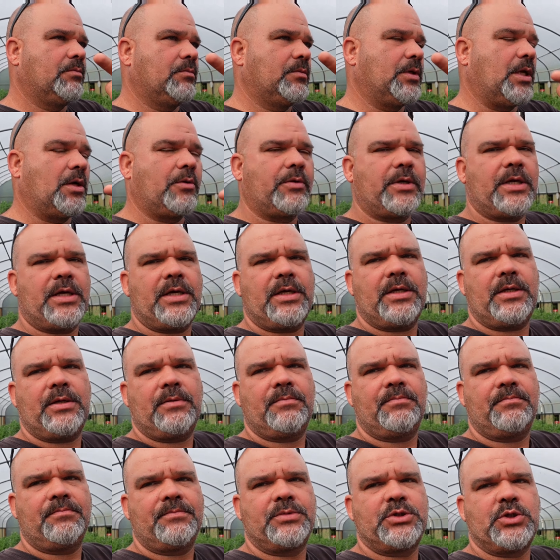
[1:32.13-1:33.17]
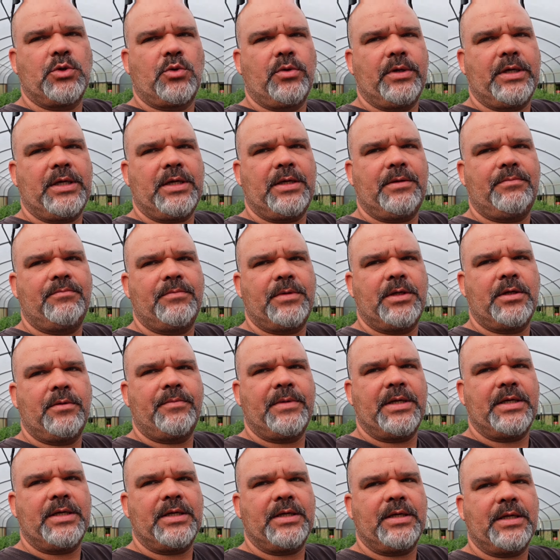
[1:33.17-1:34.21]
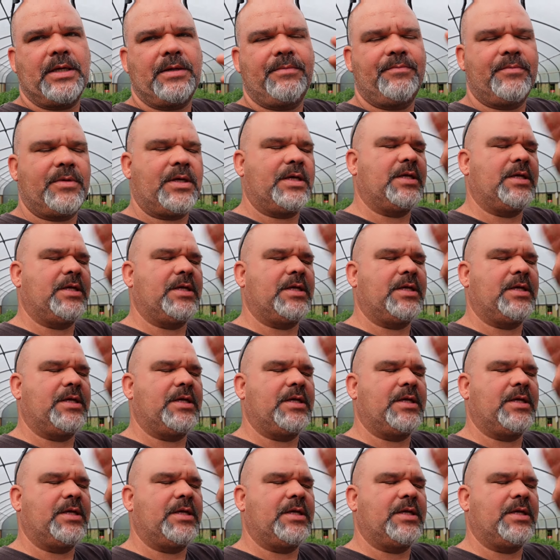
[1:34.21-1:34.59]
long day, short day, intermediate day.